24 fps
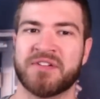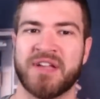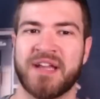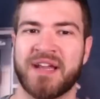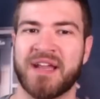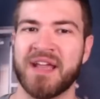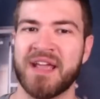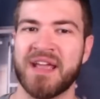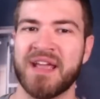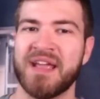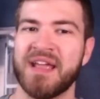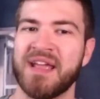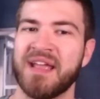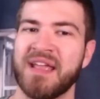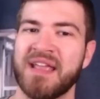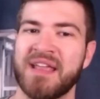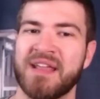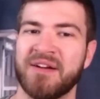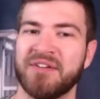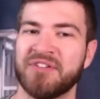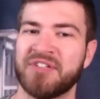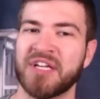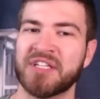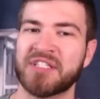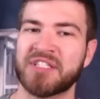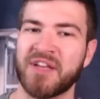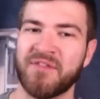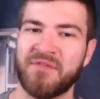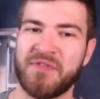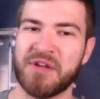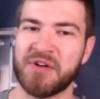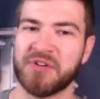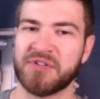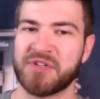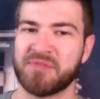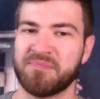Like, you know, Justin
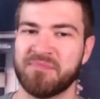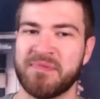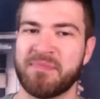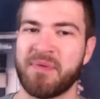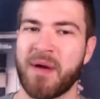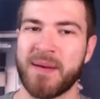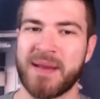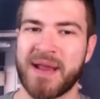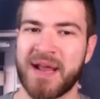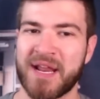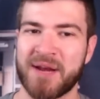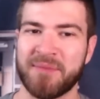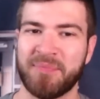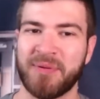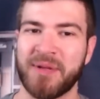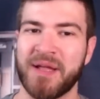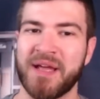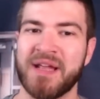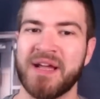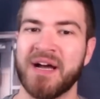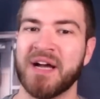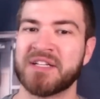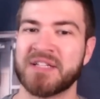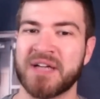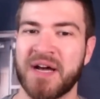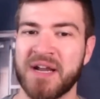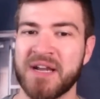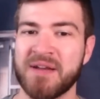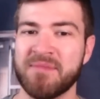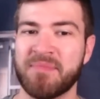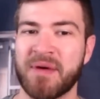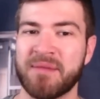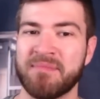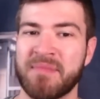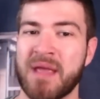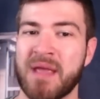Fields probably not going to play a ton,
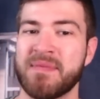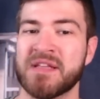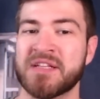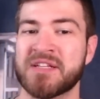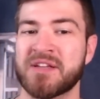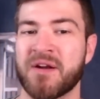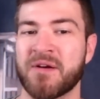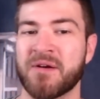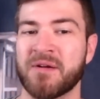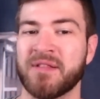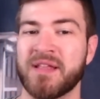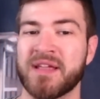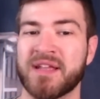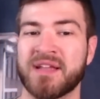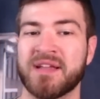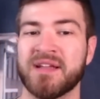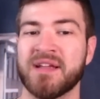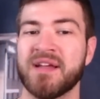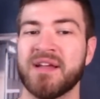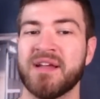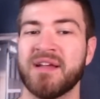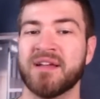but maybe a starter like